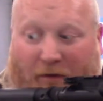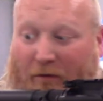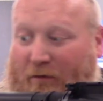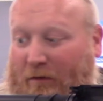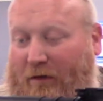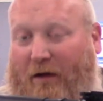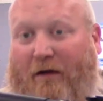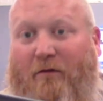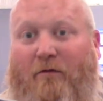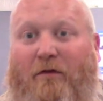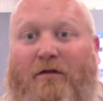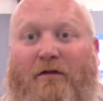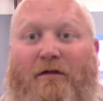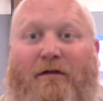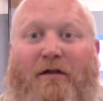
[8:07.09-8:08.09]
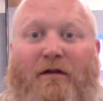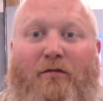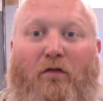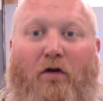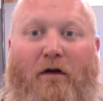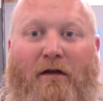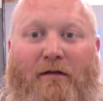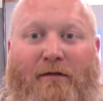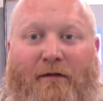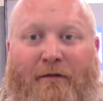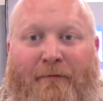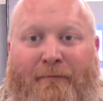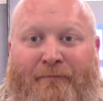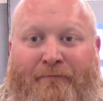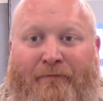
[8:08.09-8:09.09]
to it like with the SIG brace.
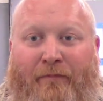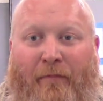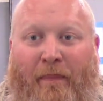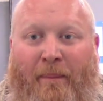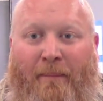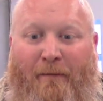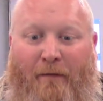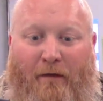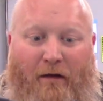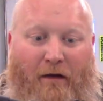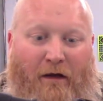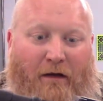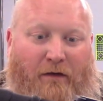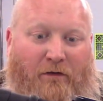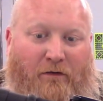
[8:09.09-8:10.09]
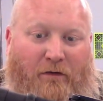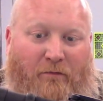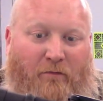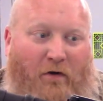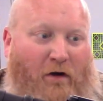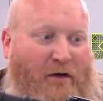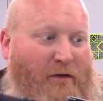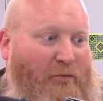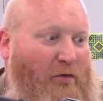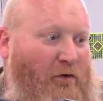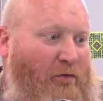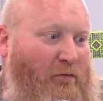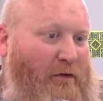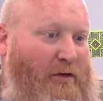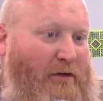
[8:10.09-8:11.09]
And you can rock and
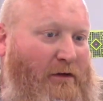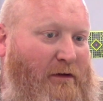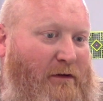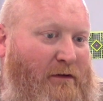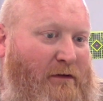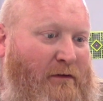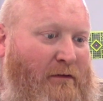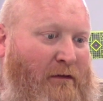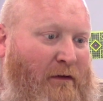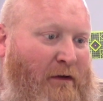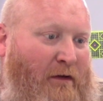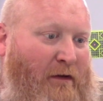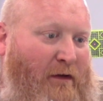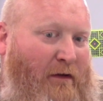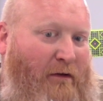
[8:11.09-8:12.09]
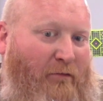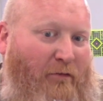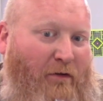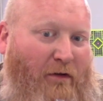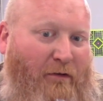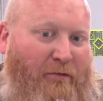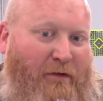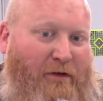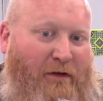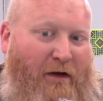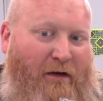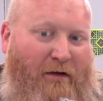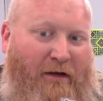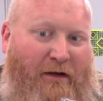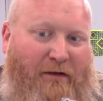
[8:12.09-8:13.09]
roll with it. Really reach
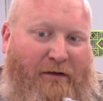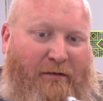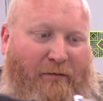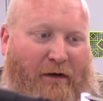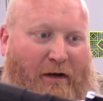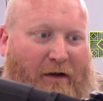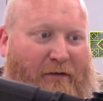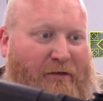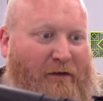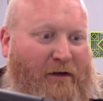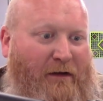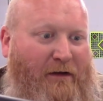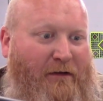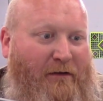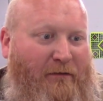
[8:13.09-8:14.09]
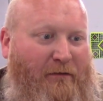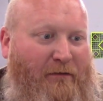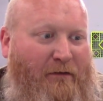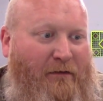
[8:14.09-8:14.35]
out and get somebody if you need to.